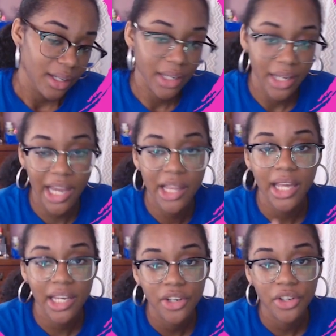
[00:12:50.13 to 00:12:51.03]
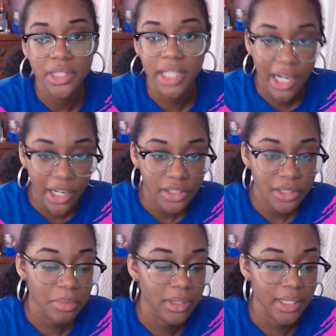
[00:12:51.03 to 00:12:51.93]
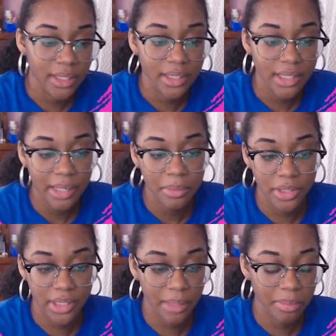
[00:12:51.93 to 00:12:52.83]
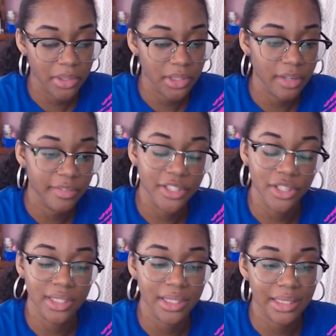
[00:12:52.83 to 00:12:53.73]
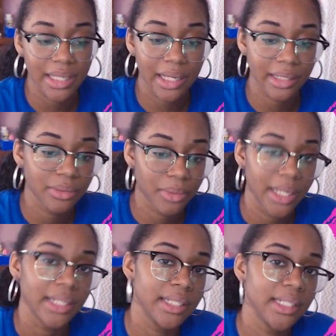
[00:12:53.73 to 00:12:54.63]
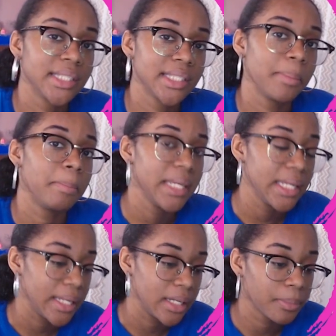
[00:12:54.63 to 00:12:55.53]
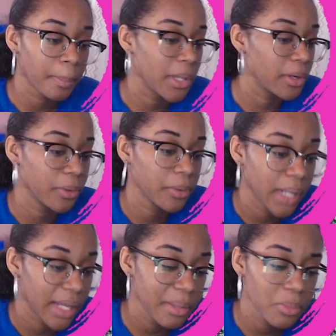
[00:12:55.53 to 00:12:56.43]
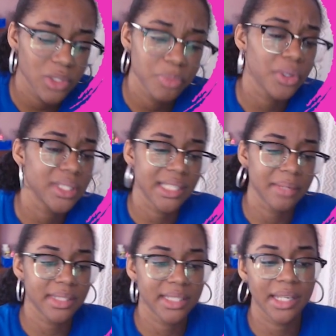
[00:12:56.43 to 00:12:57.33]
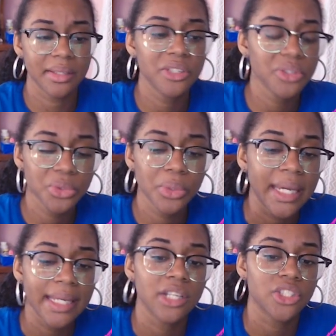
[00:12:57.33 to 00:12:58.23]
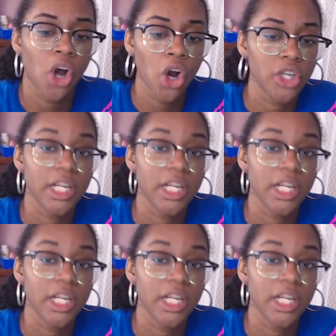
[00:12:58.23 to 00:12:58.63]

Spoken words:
I like her as a character, but in this game, her sync pair stuff is just not where I need it to be. I think most poison types in this game, they just don't hit as hard.